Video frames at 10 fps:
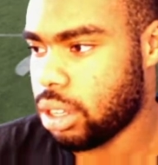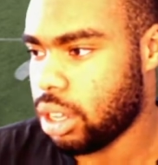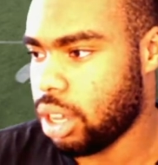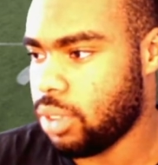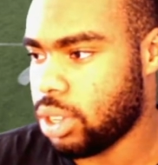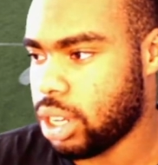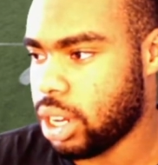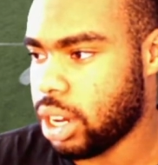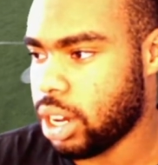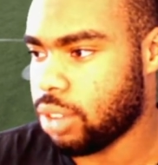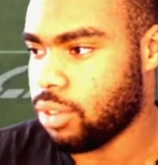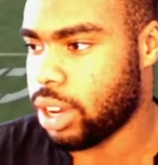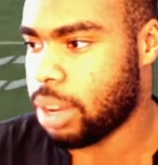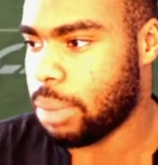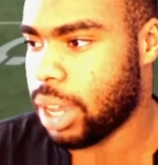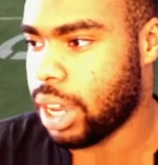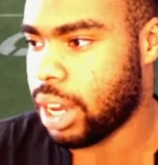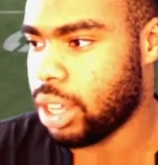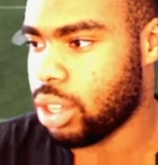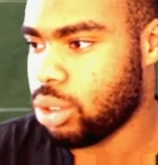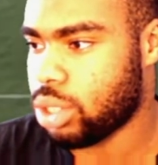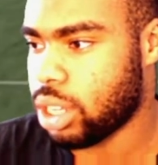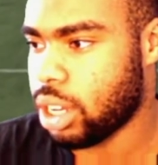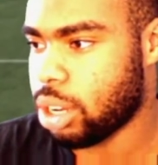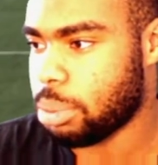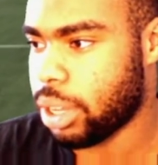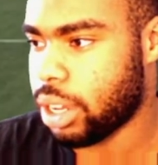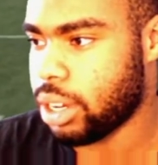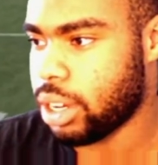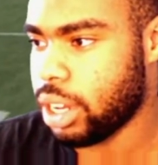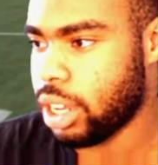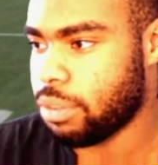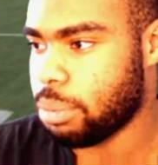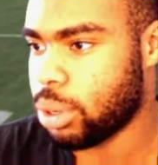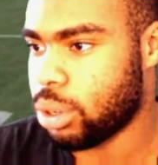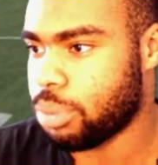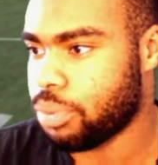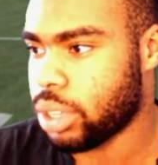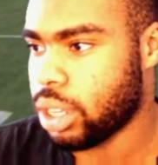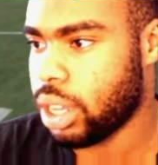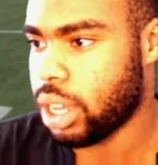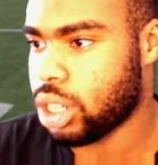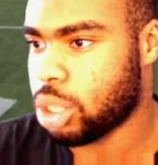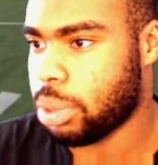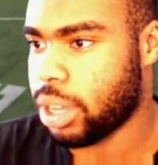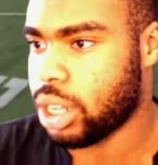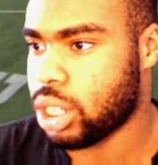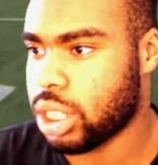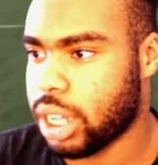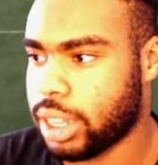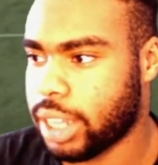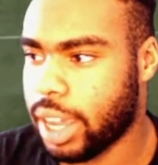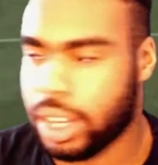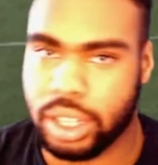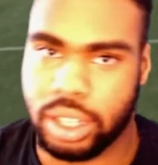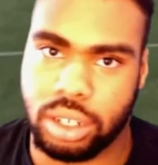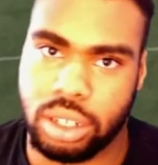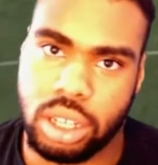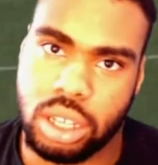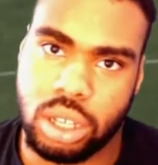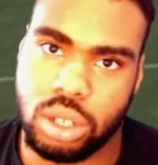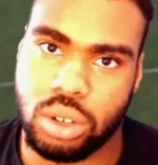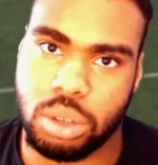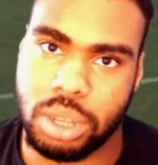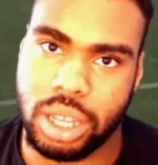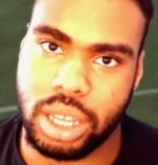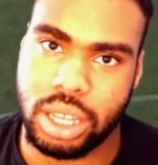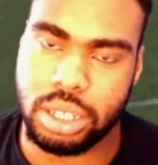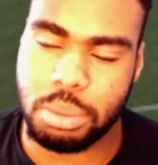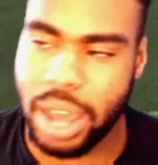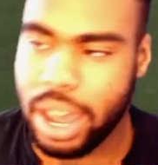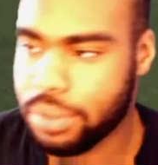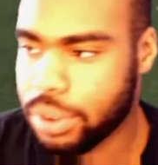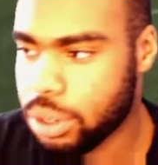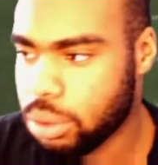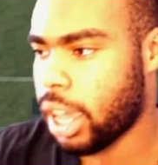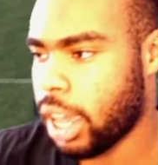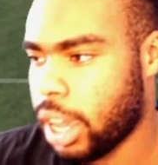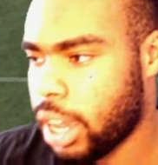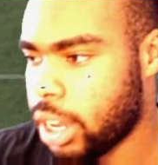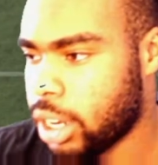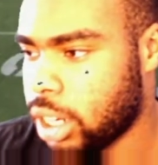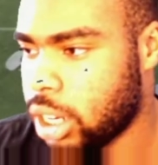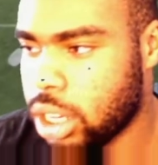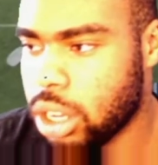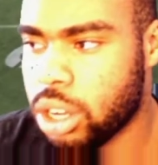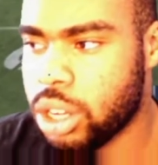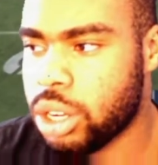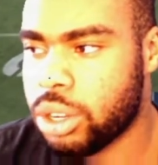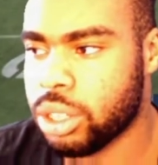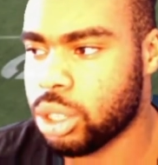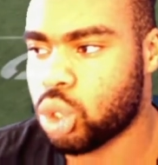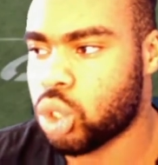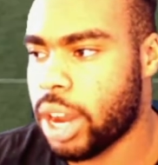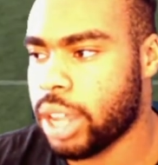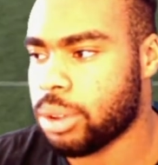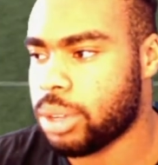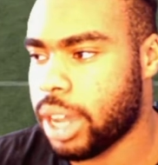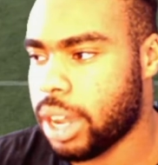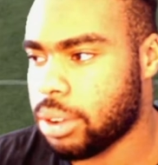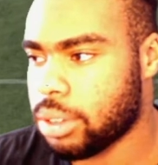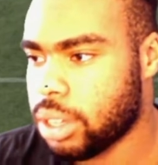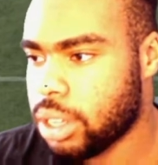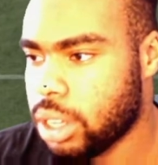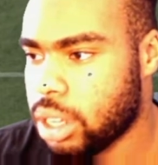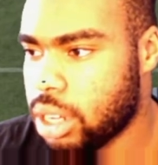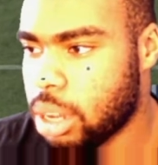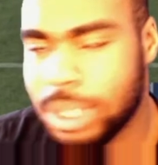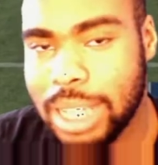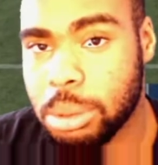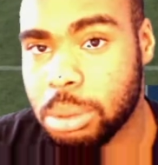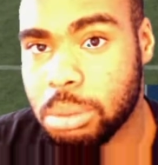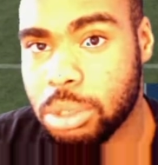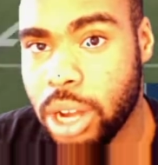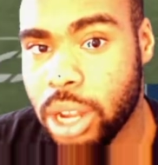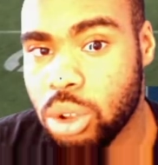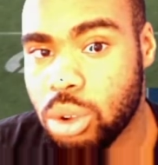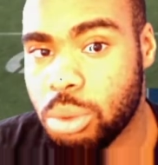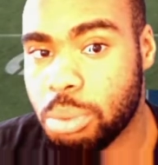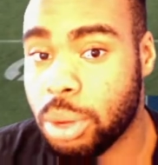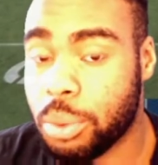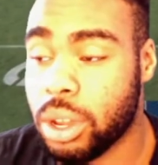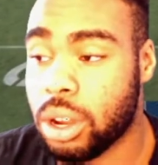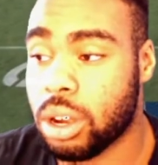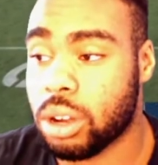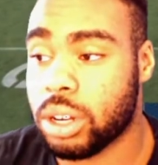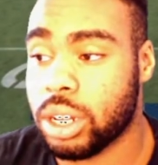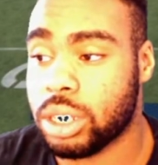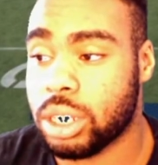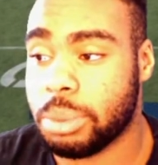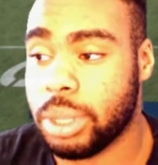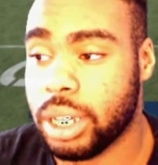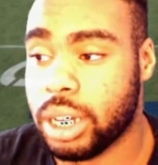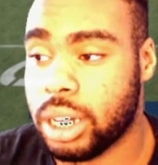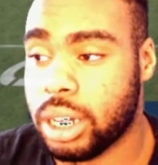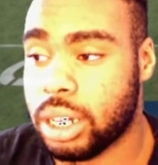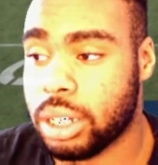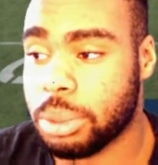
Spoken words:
If you sit here and run the man and you sit here, play underneath, boom, and just play it just like that, then it's going to be an easy bag for you. And literally all you're doing is triangle down, double tap triangle, but we are going to be, we are